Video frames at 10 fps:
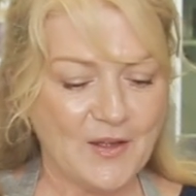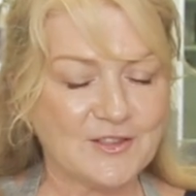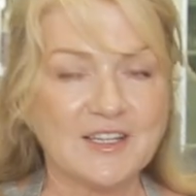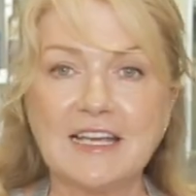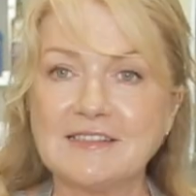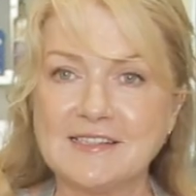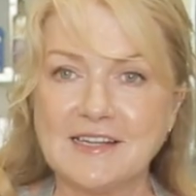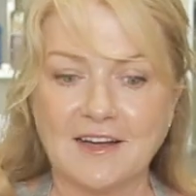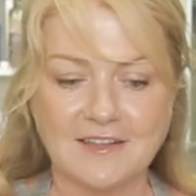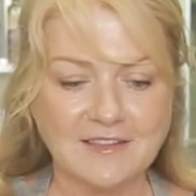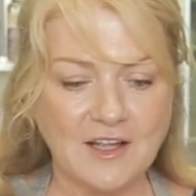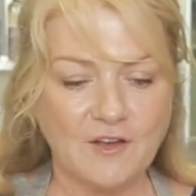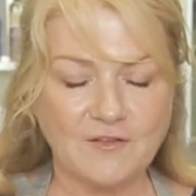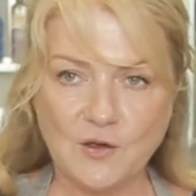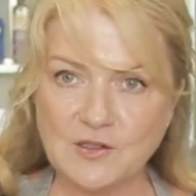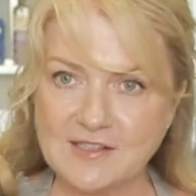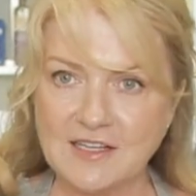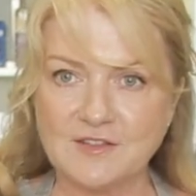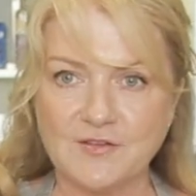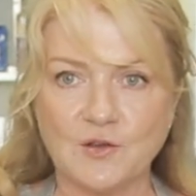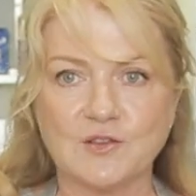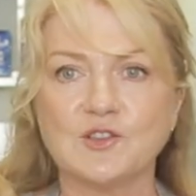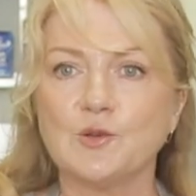To get started, first things first,